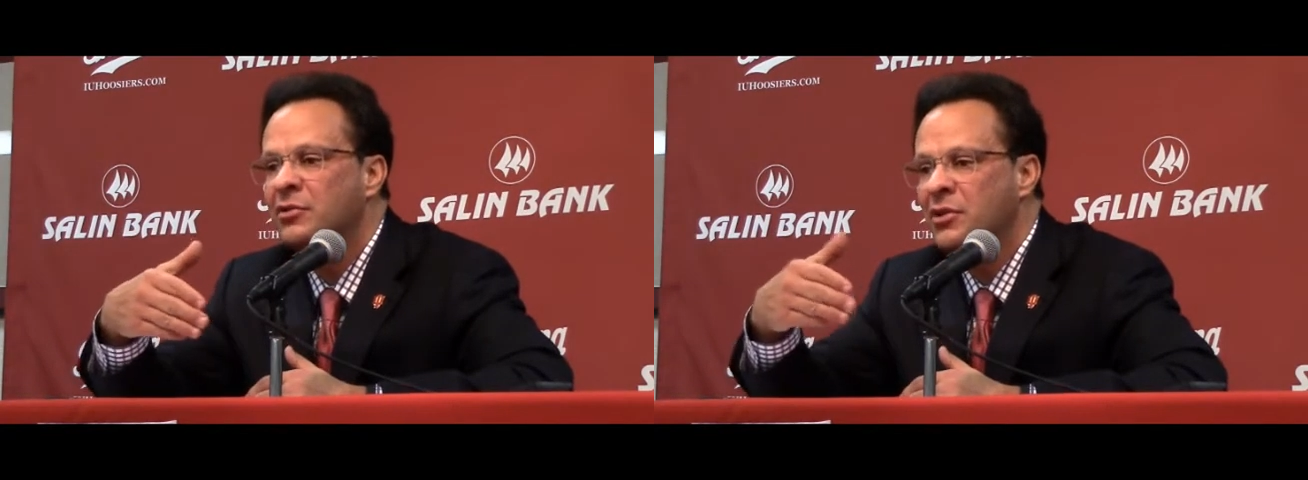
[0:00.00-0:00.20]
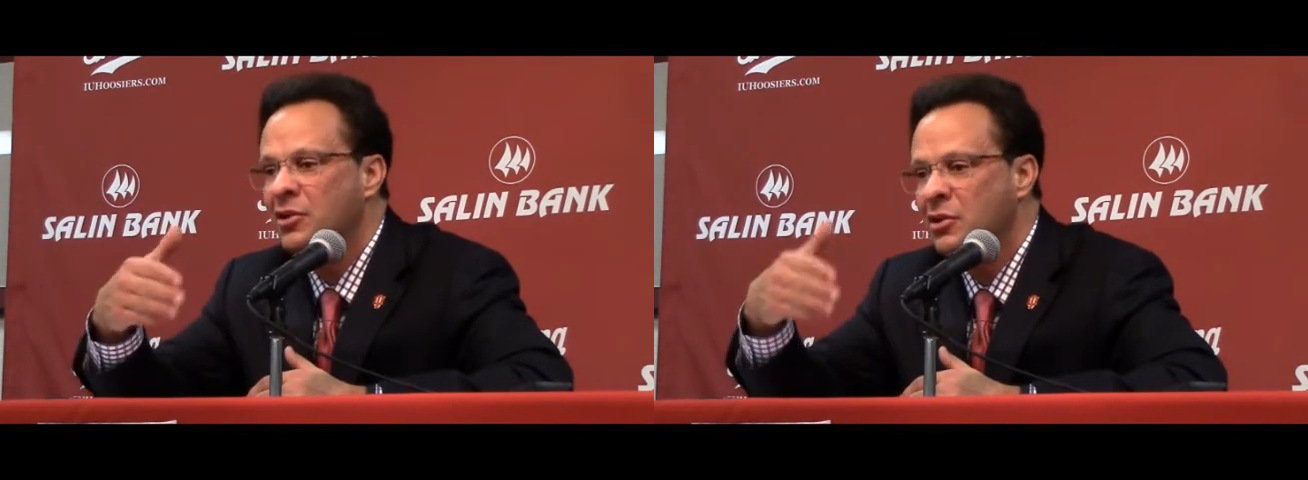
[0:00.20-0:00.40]

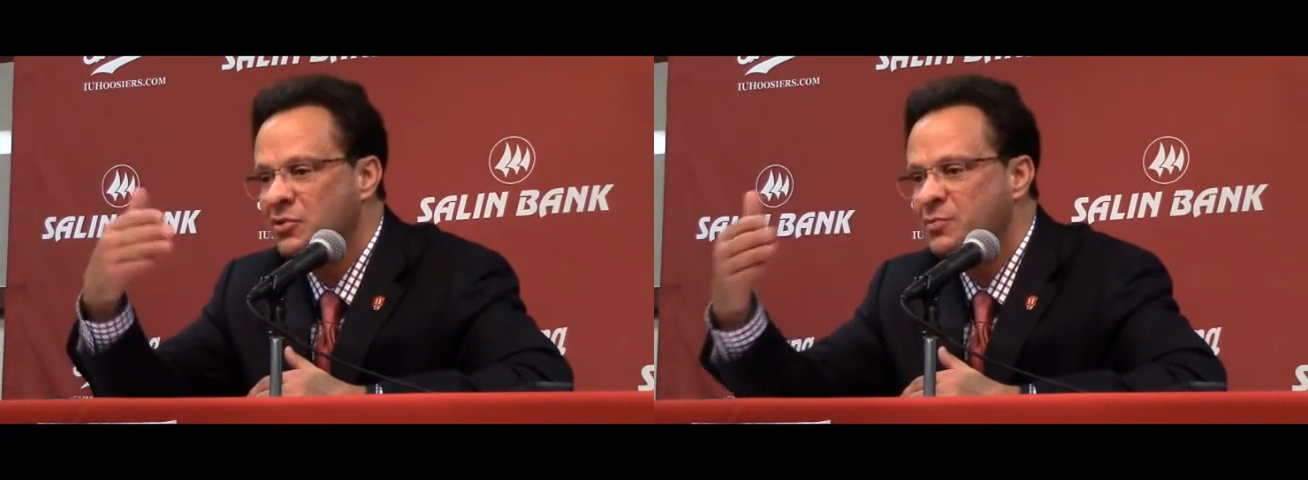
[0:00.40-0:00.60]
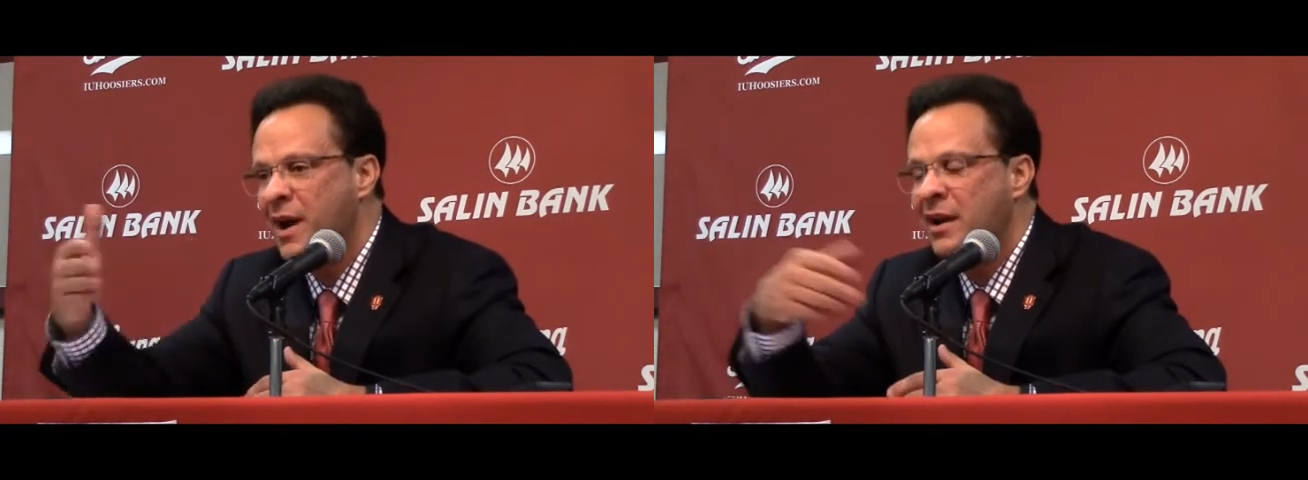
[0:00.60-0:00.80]
They're either going
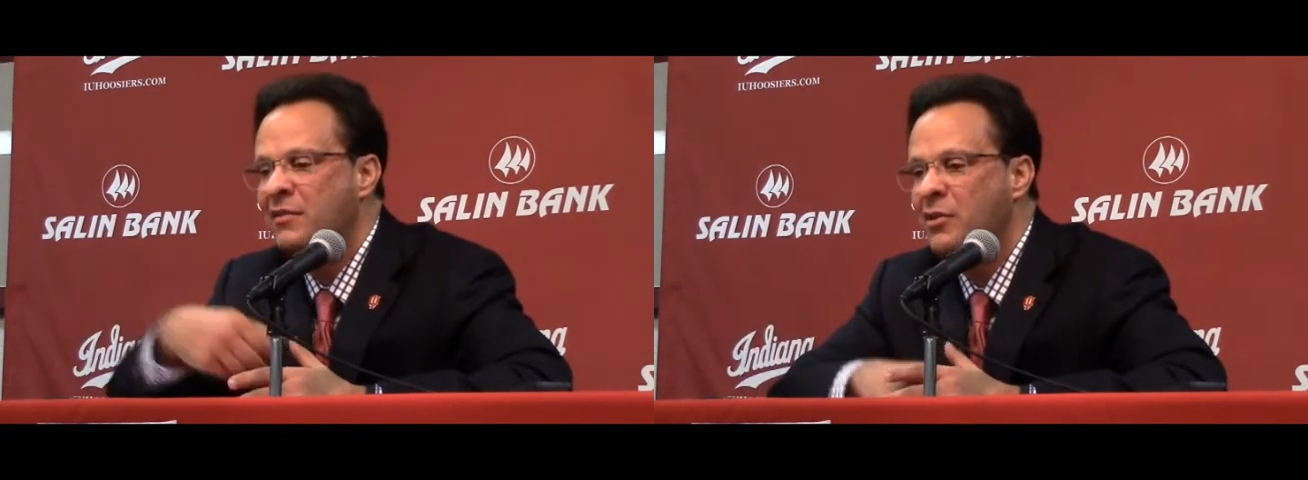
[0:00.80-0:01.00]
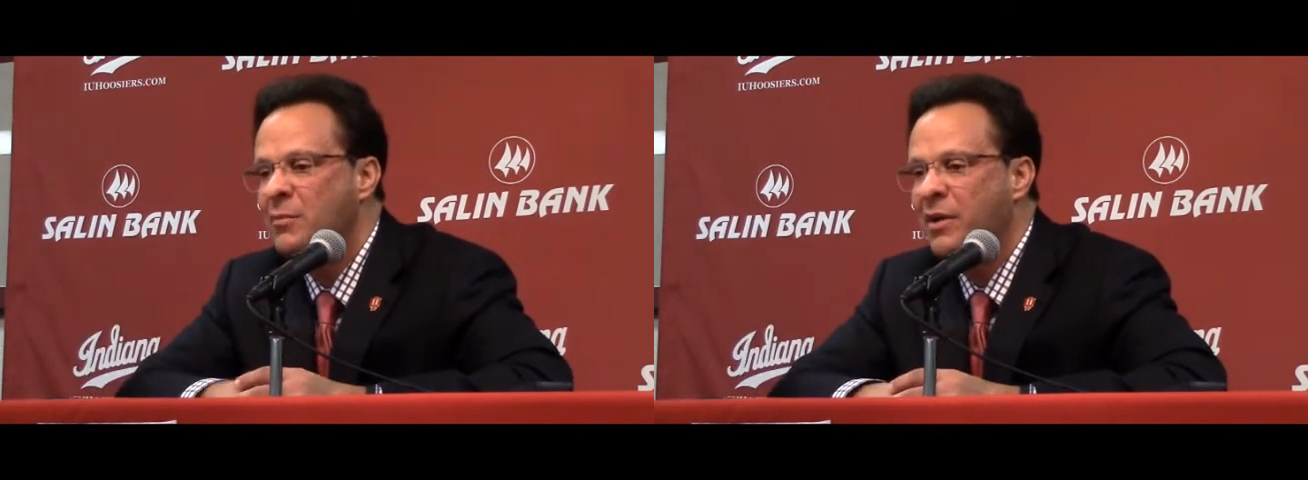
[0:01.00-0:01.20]
to respond
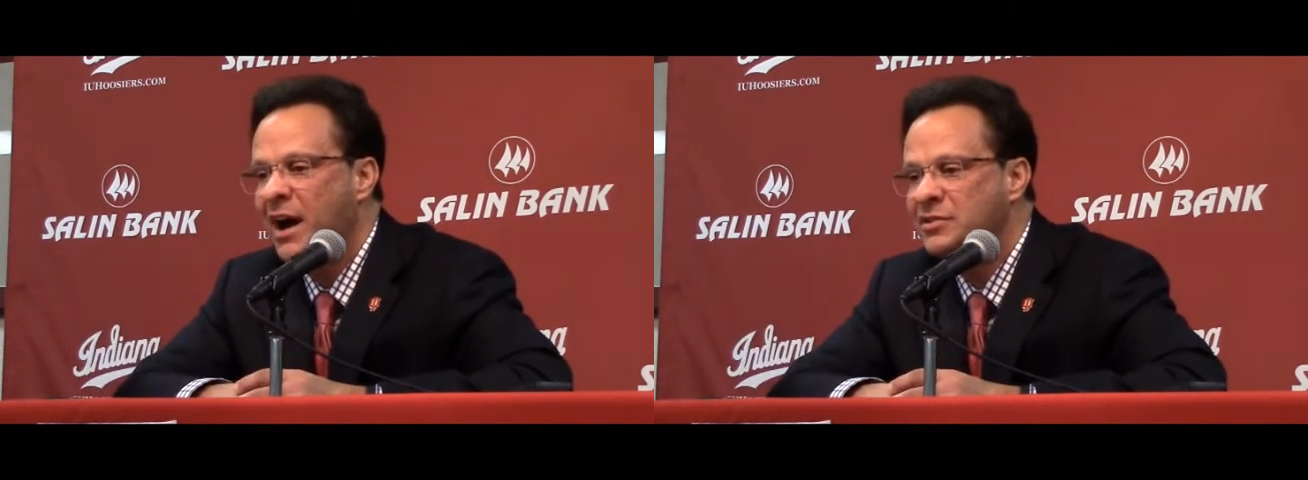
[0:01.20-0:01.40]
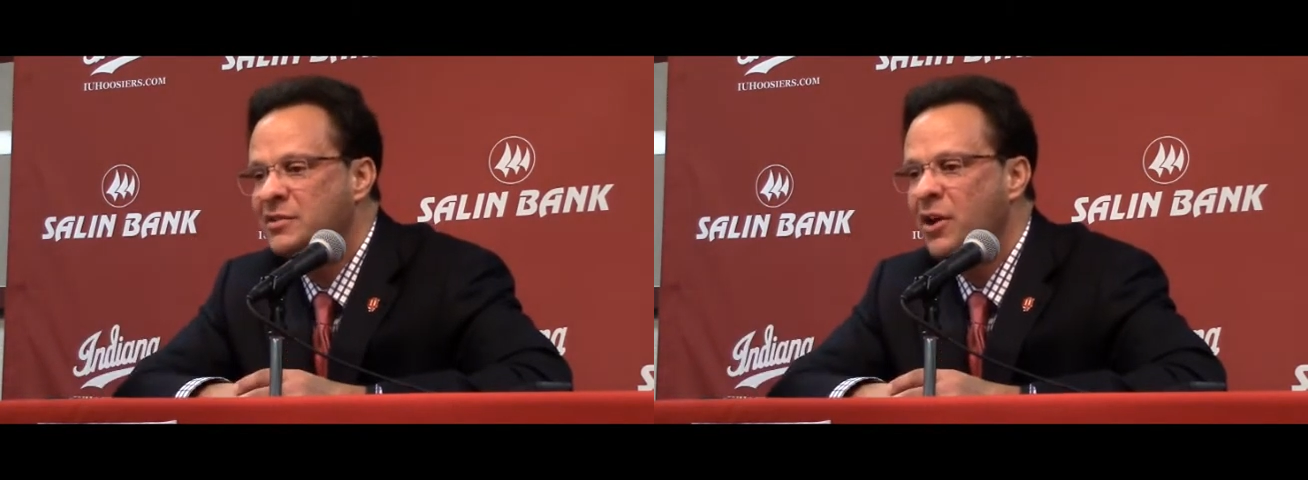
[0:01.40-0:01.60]
in a very
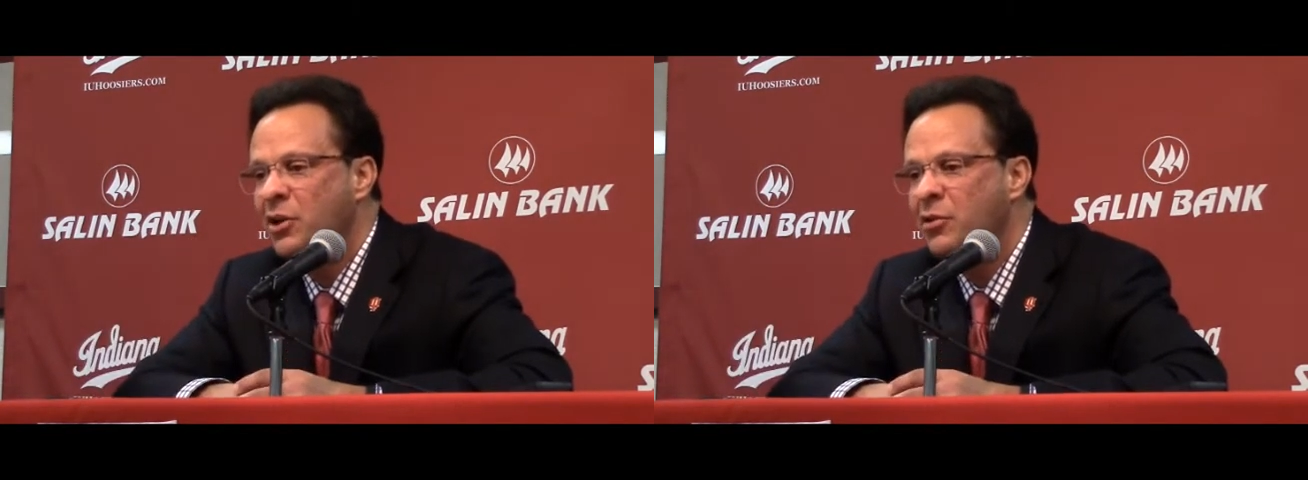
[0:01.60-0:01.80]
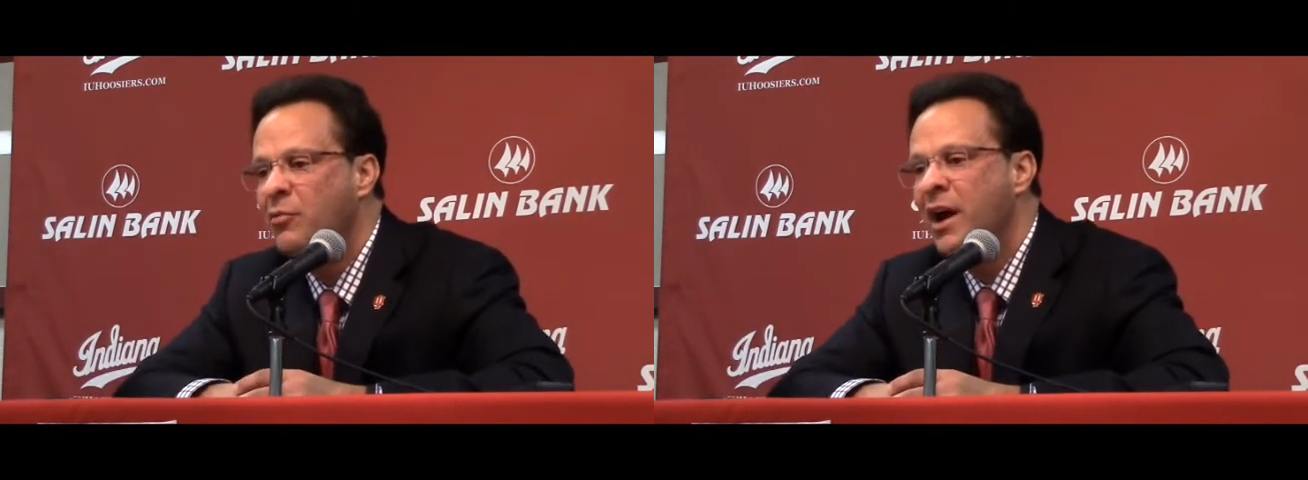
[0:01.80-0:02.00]
positive,
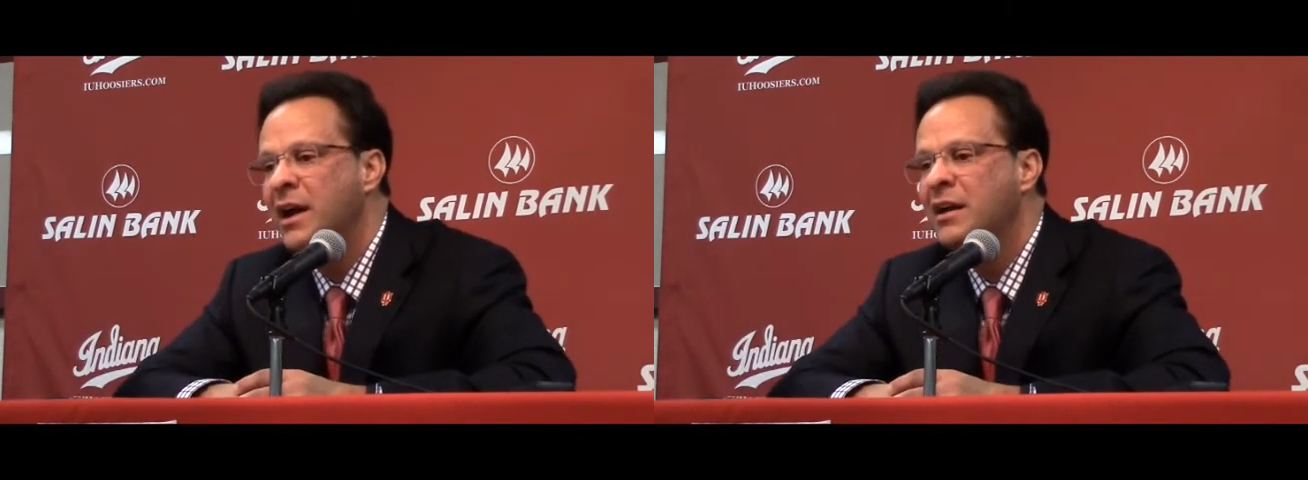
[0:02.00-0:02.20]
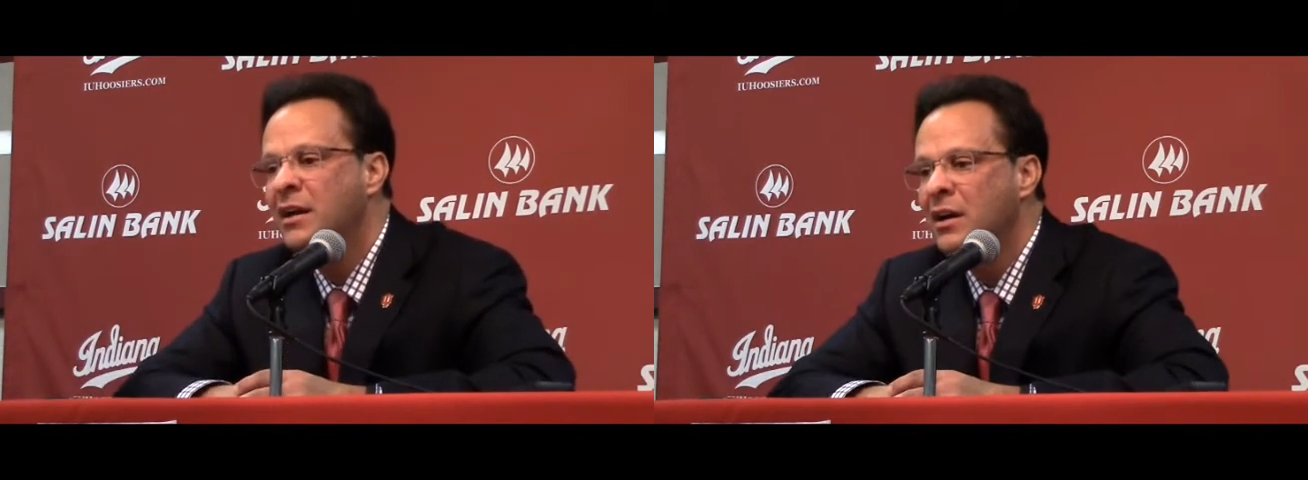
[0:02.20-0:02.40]
hungry
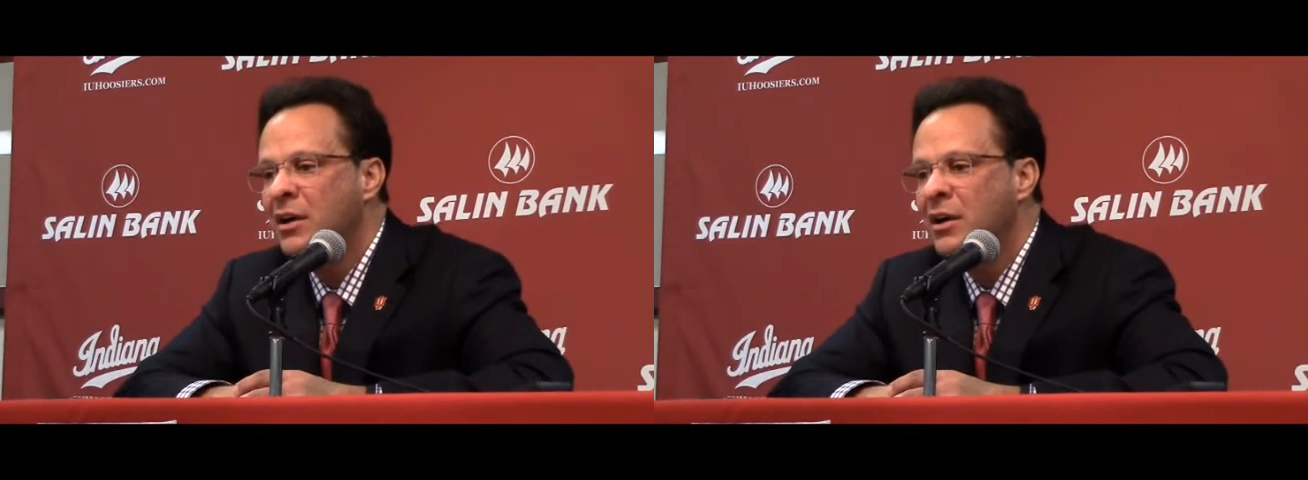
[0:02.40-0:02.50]
way,